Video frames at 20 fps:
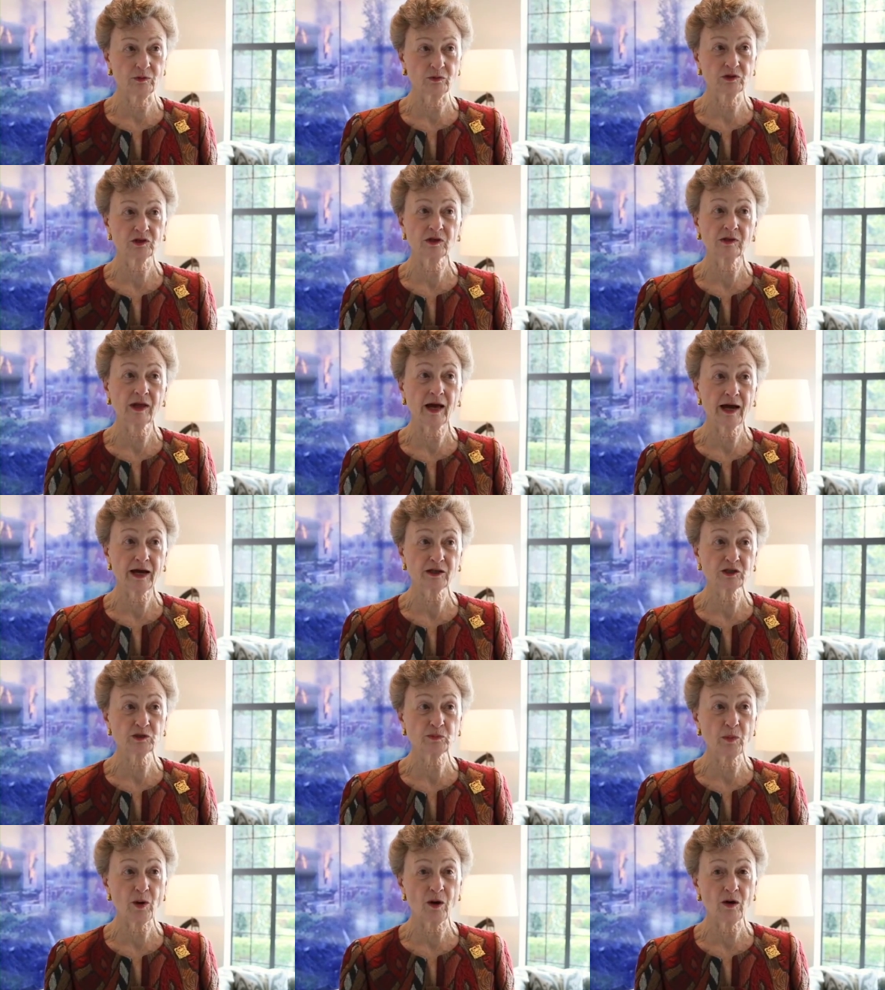It was the
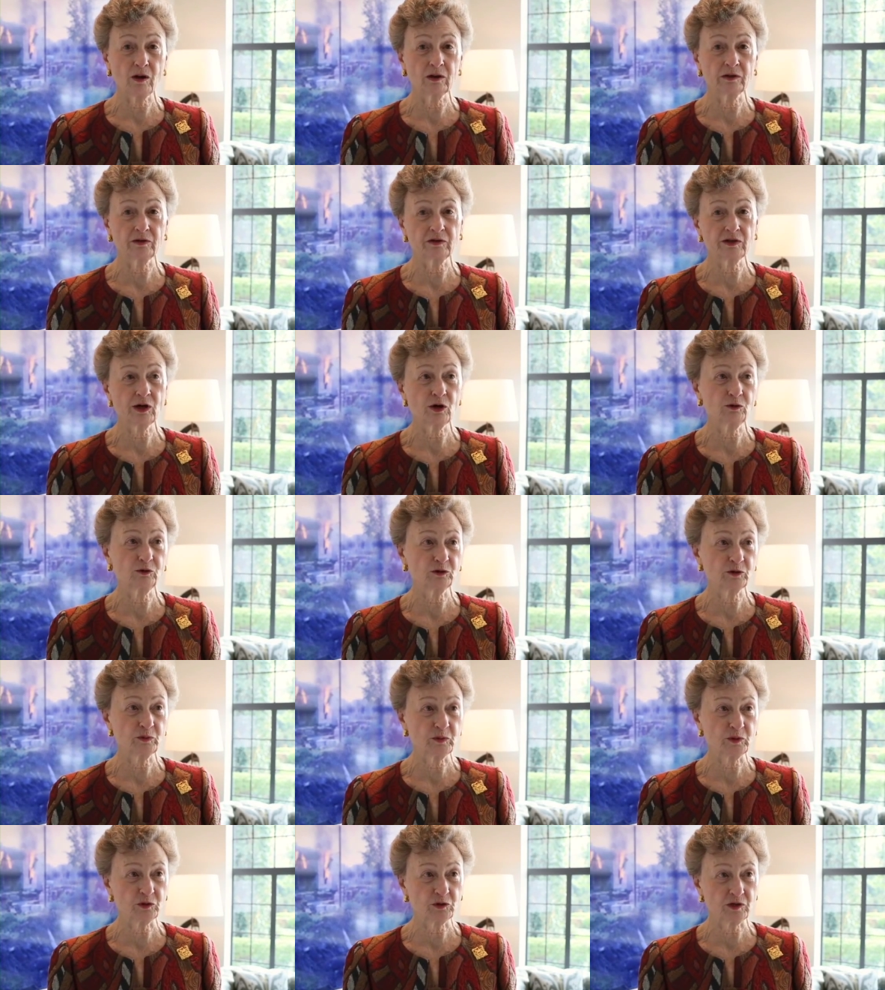last ball at the
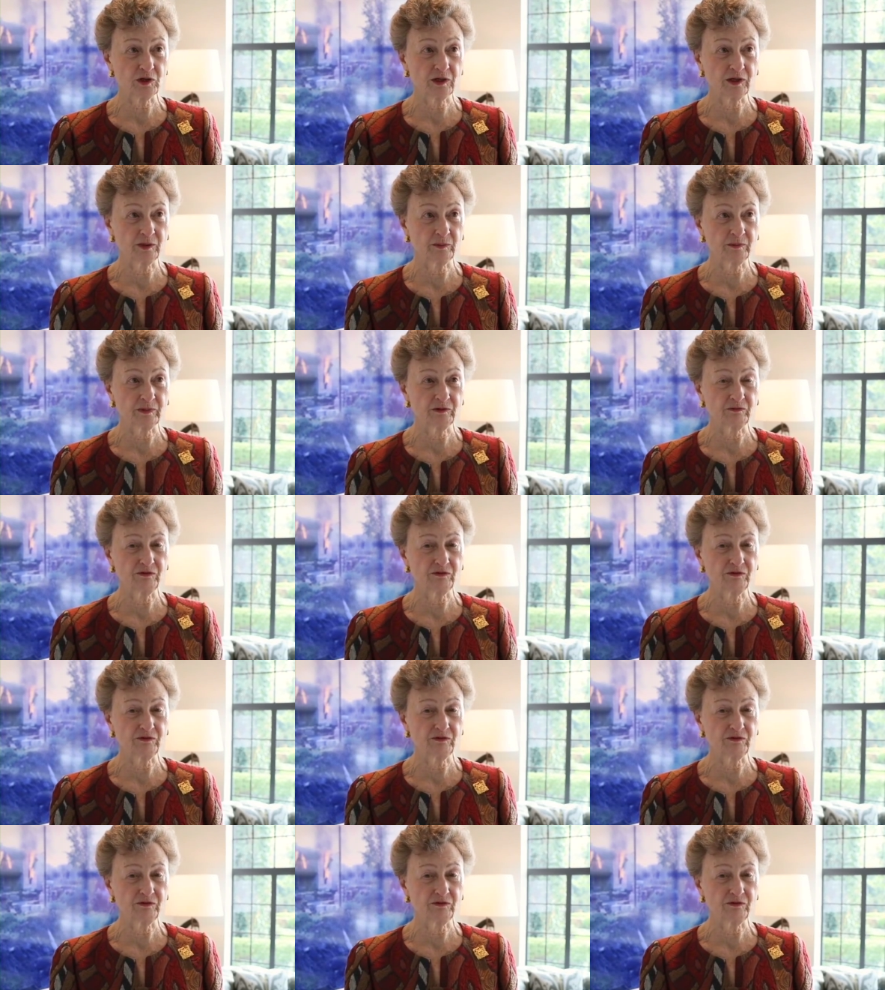old museum